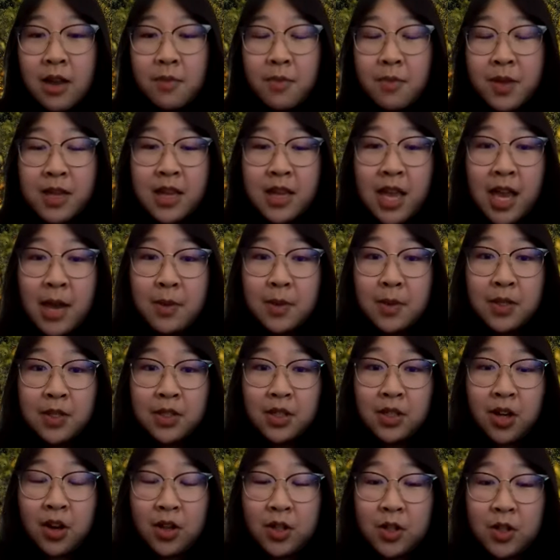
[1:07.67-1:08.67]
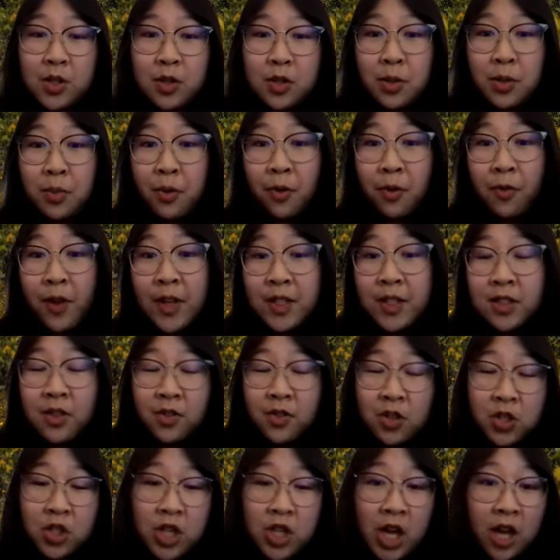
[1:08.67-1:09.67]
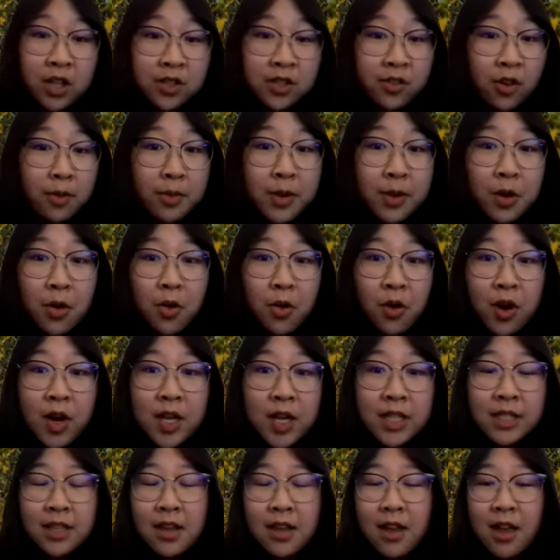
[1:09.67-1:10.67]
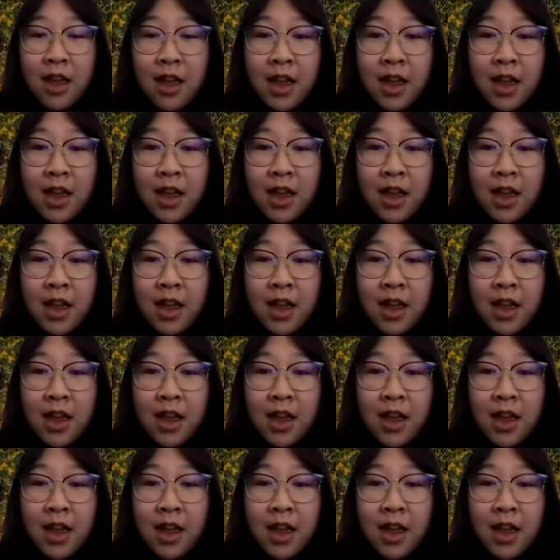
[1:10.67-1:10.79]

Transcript: being able to talk to the professor of the child development course,